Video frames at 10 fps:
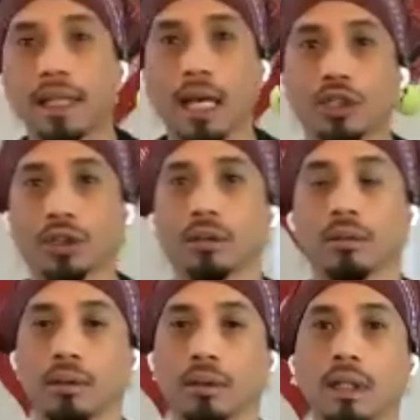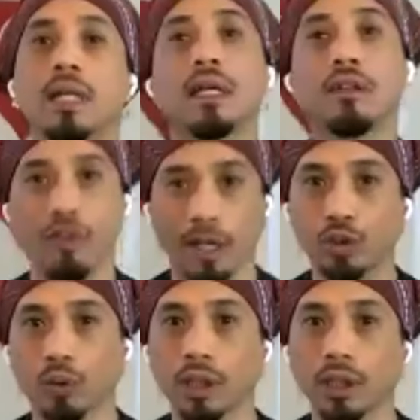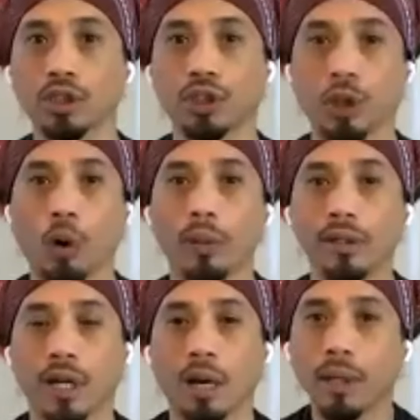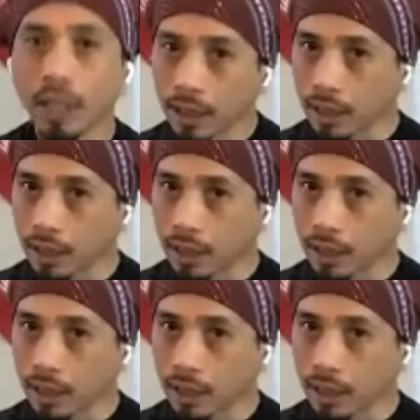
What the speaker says: dedication. Eventually, she opens up.